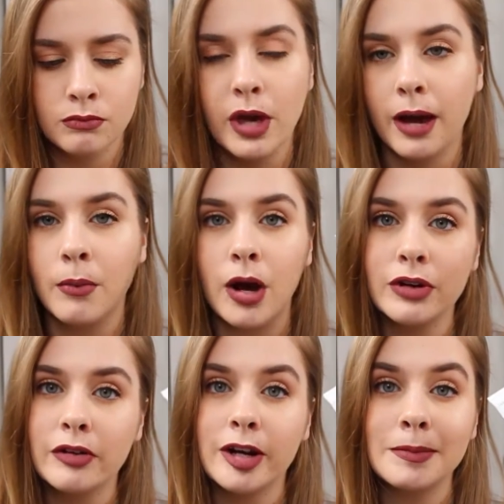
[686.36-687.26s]
yeah, I
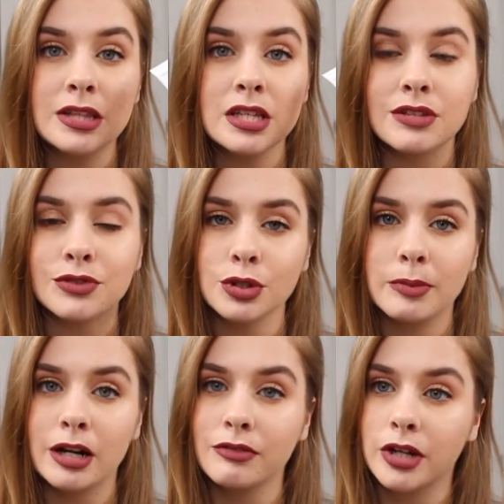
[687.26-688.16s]
really recommend this if you're on the
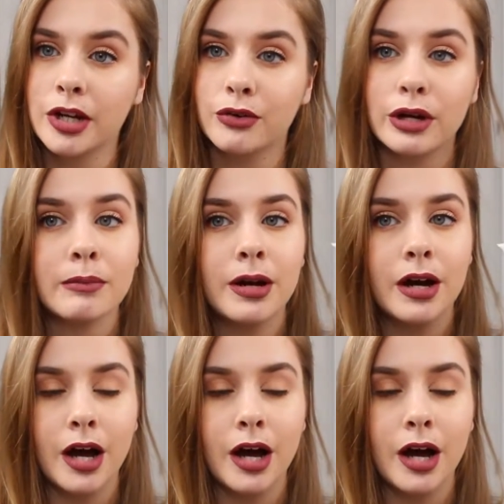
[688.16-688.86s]
market for an eye cream.